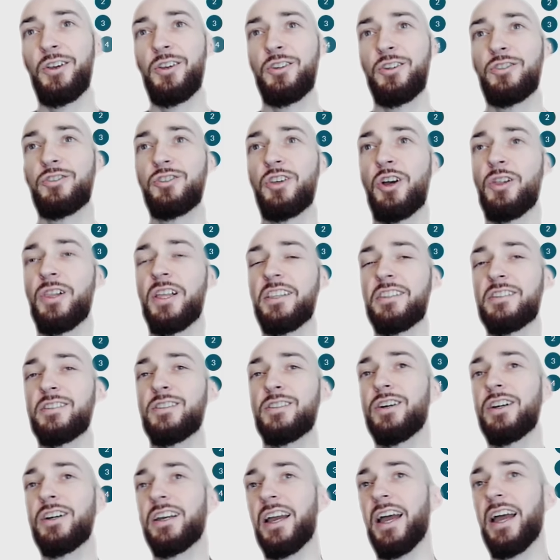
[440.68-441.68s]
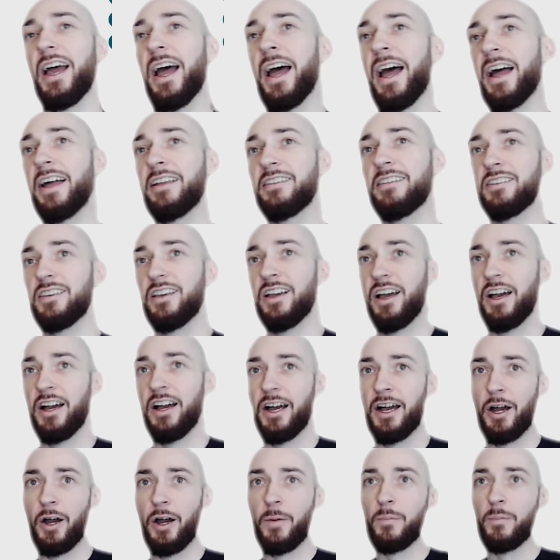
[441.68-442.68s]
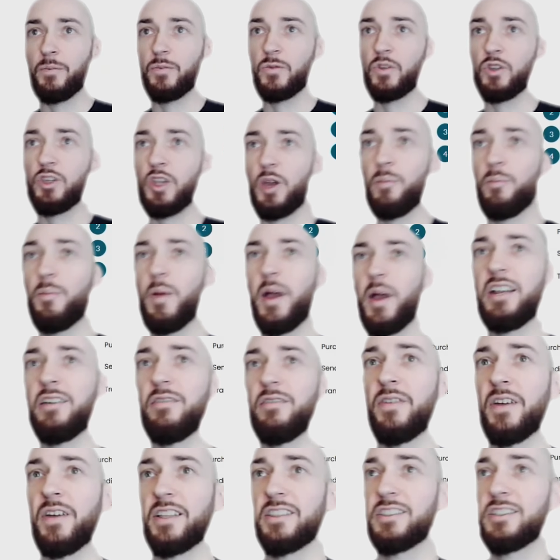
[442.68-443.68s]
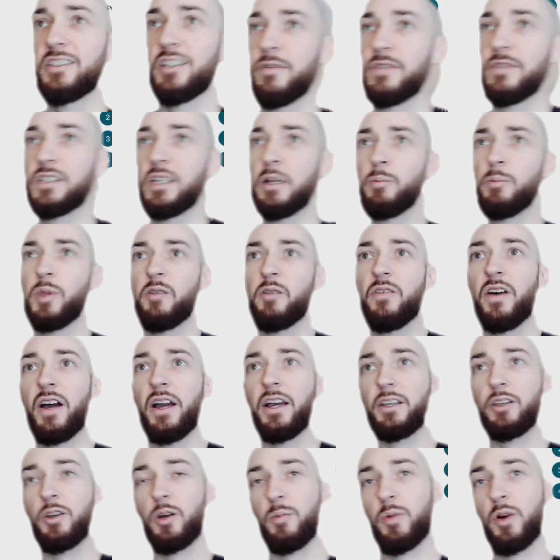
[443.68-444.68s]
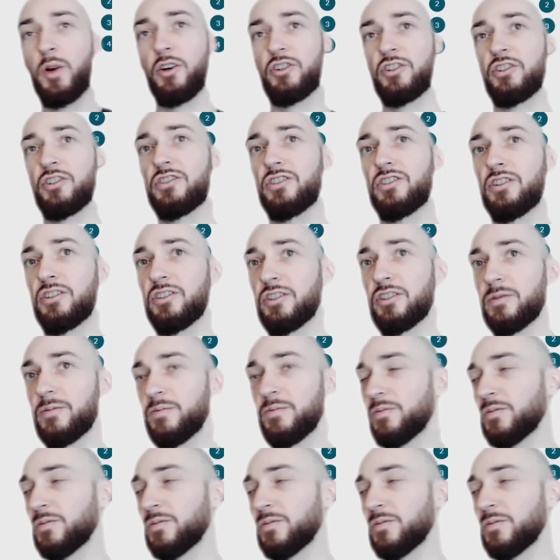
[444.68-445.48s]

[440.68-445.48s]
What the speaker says: So let's look at the benefits of simplifying your purchases.